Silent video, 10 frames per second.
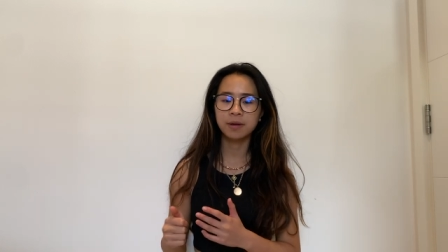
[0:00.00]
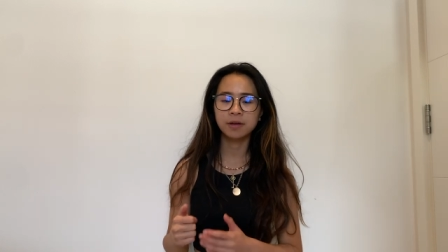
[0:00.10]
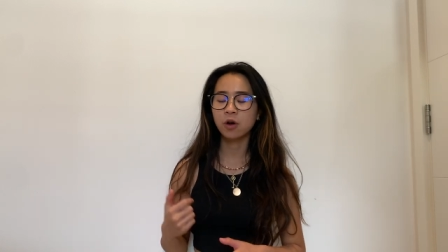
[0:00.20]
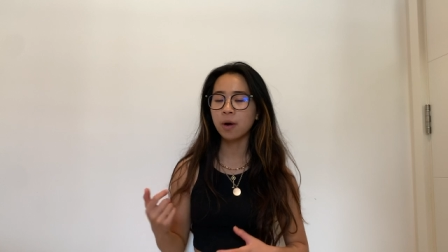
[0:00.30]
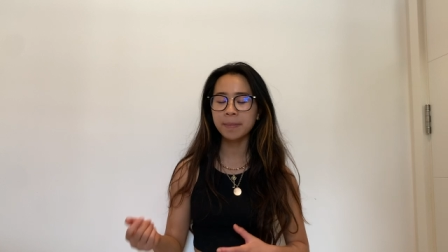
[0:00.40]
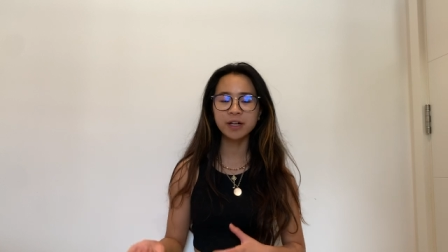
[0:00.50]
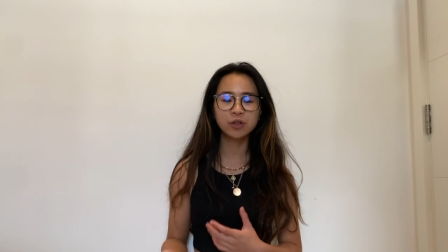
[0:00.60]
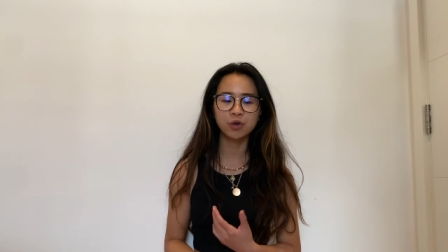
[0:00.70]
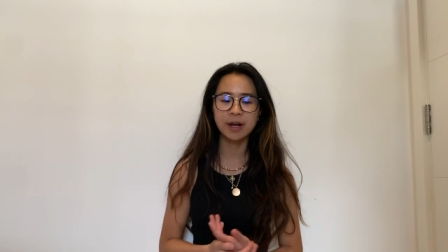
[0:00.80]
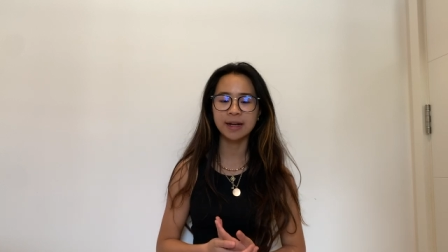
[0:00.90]
going back to
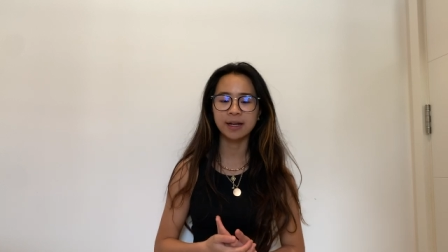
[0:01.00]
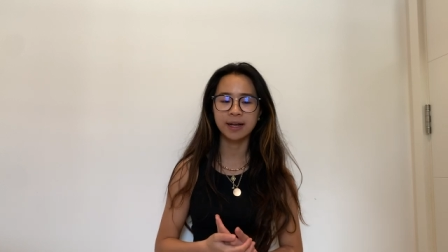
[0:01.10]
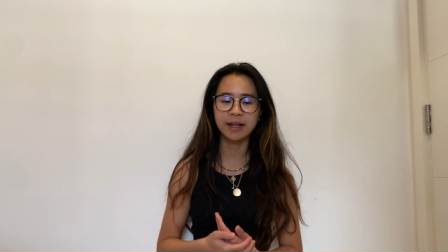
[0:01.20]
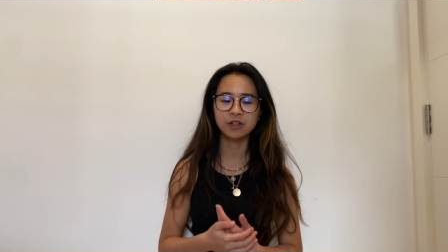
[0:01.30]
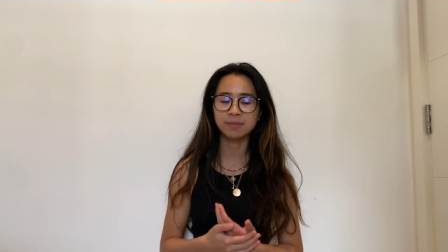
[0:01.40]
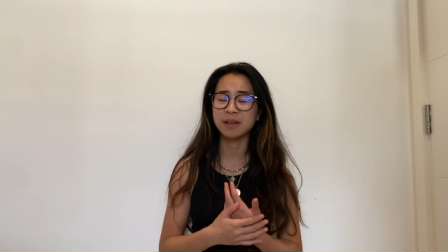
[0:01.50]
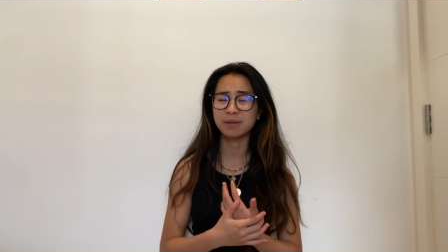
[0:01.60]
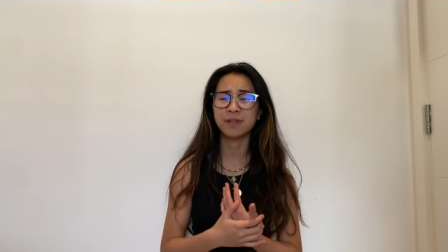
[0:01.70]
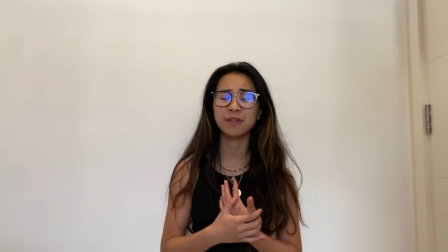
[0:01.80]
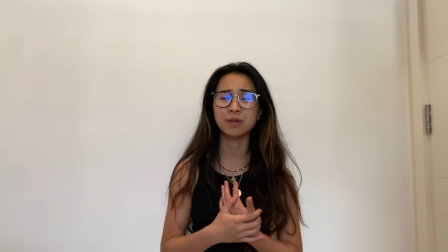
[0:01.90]
training again just makes
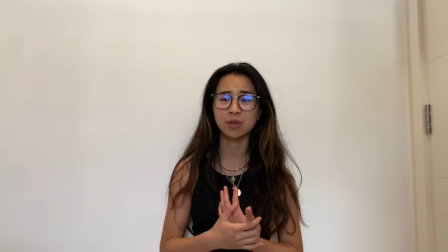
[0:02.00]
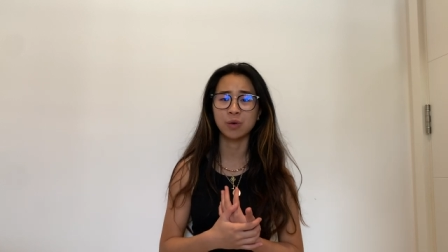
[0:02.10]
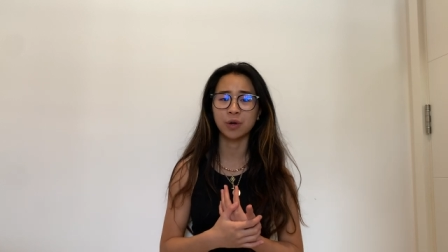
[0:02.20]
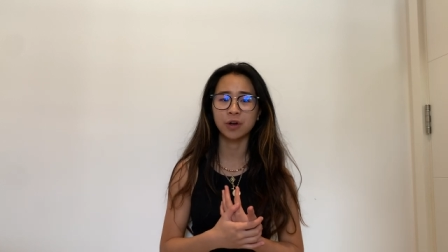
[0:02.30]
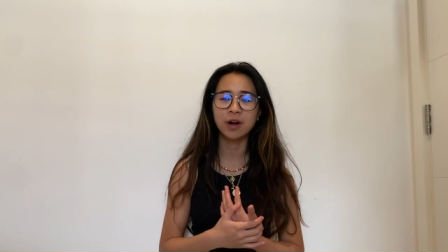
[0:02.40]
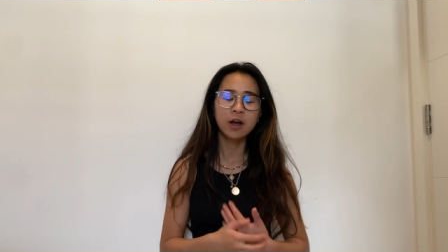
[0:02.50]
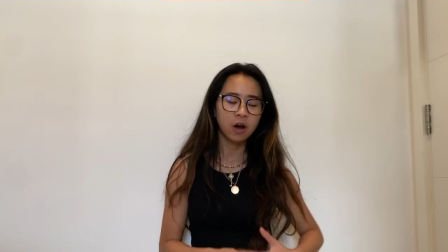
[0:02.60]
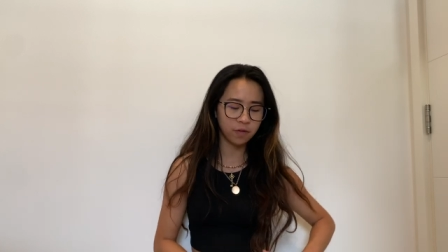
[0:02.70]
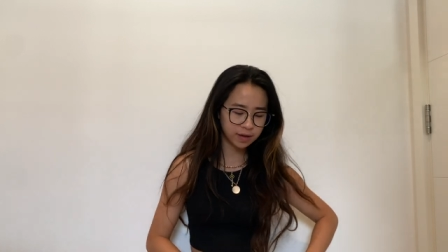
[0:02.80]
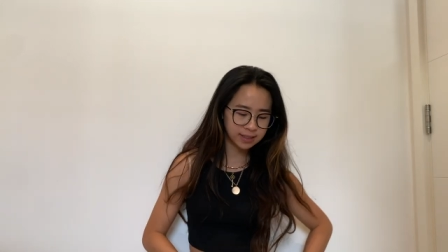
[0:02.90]
me feel so good.
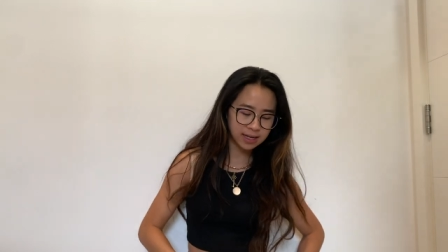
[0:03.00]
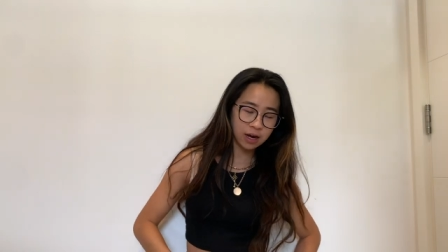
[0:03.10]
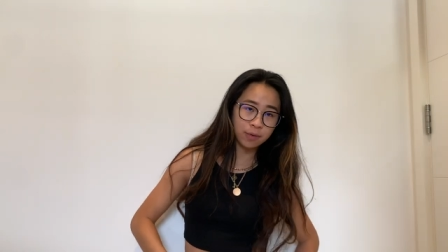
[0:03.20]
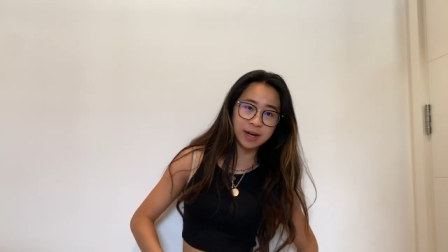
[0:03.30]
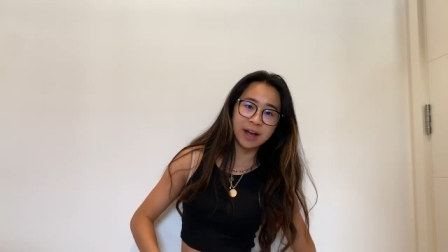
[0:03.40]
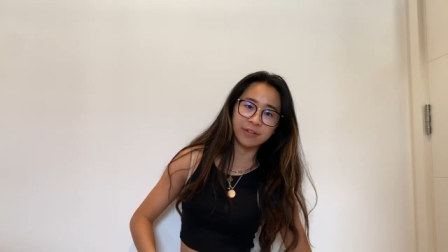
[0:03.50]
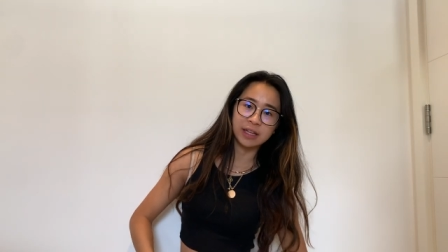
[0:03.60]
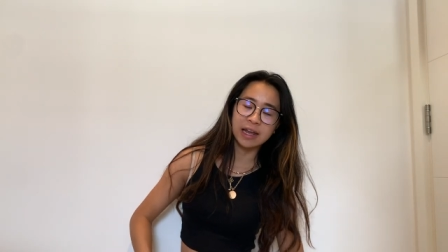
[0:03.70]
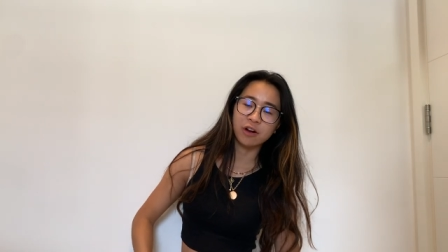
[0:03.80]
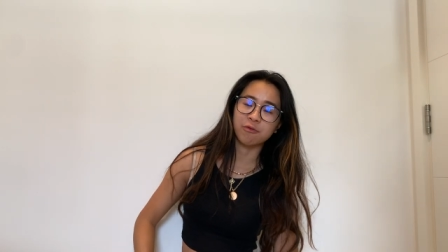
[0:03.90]
Obviously I already have a
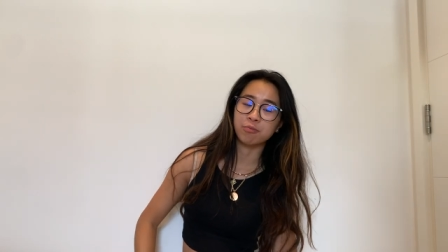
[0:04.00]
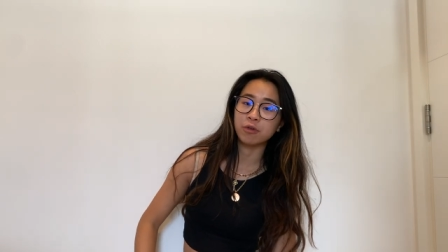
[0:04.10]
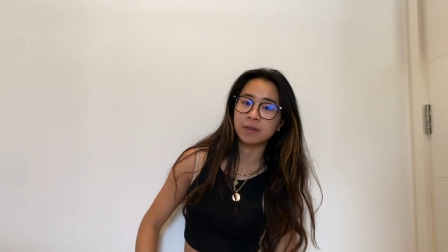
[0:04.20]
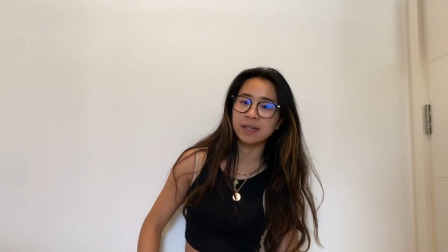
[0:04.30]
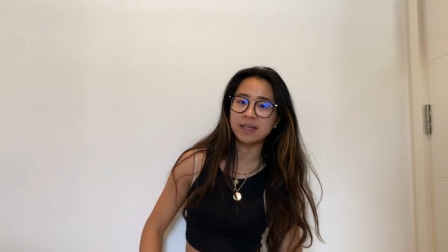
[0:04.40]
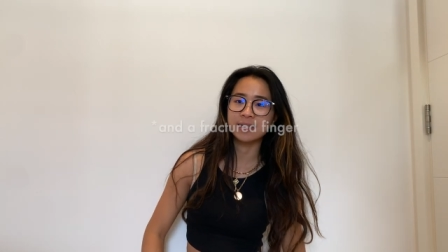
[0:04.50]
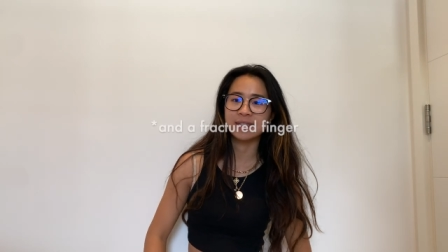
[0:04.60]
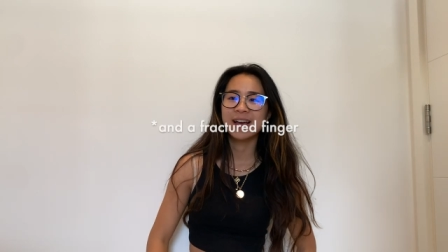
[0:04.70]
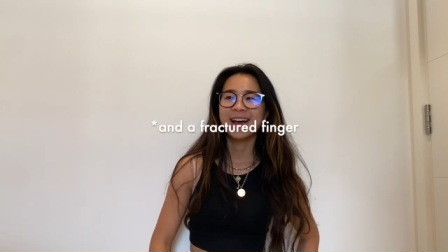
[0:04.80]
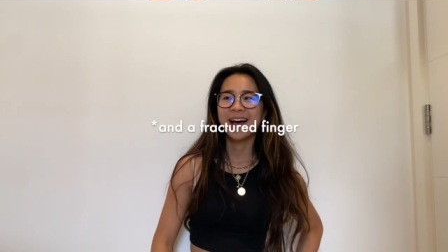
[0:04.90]
leg of bruises.